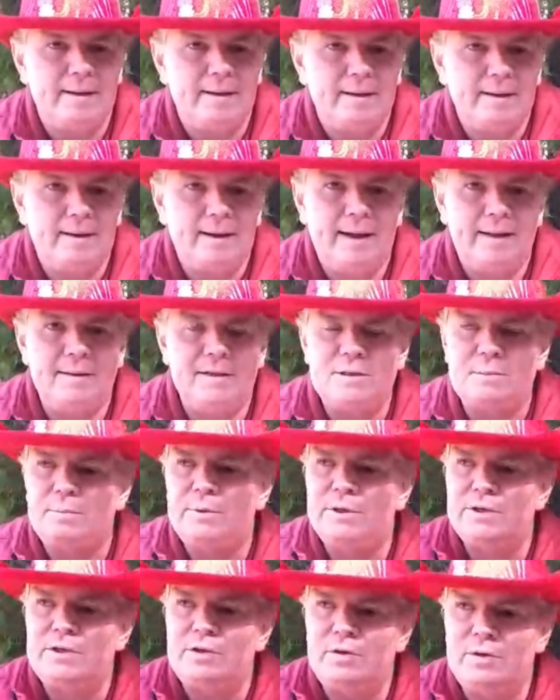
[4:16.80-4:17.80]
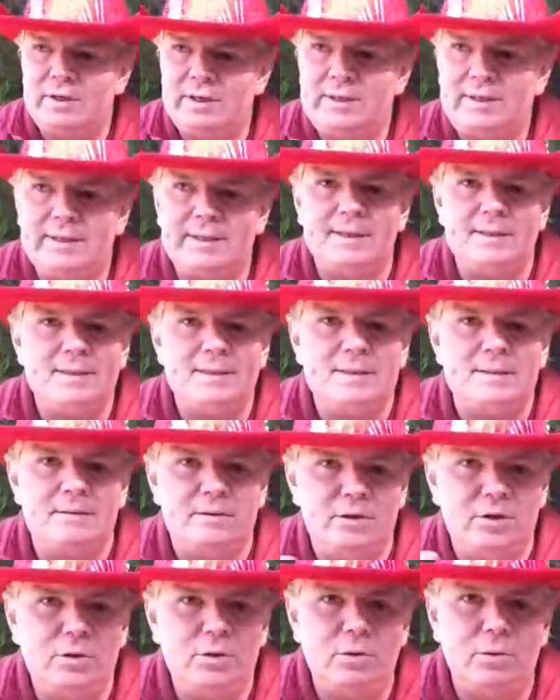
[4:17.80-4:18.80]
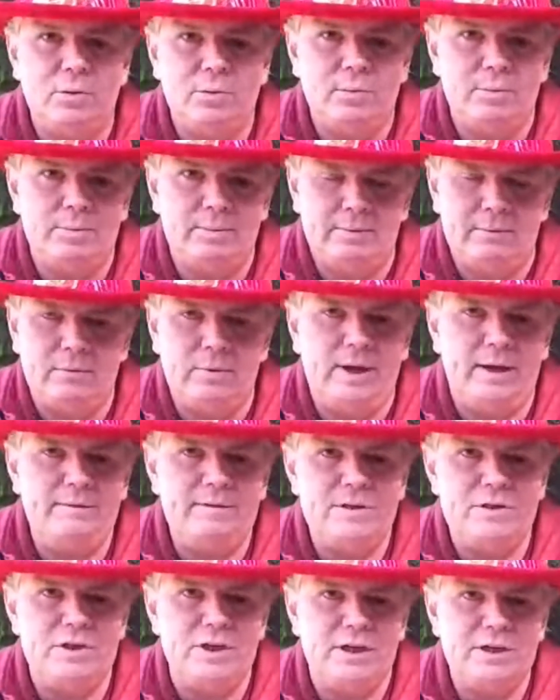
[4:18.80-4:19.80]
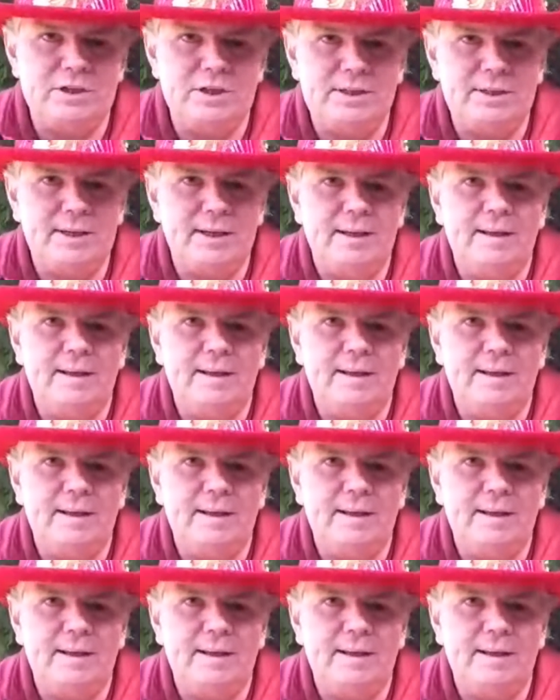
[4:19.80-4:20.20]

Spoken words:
Can this person who did this, you or whoever's judging,